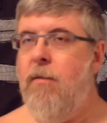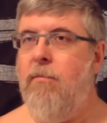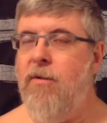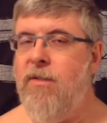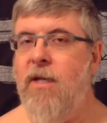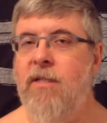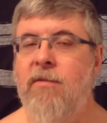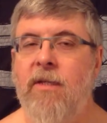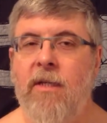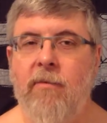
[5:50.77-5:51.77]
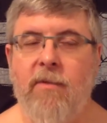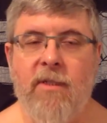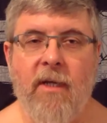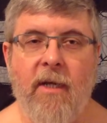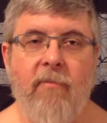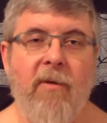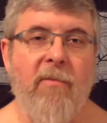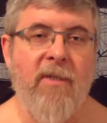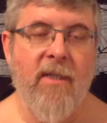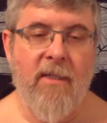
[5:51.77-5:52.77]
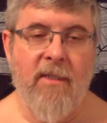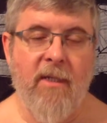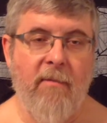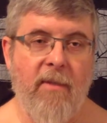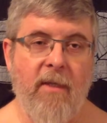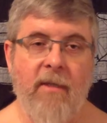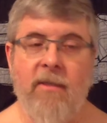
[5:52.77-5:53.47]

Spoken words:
both sides of the equal sign represent the same thing.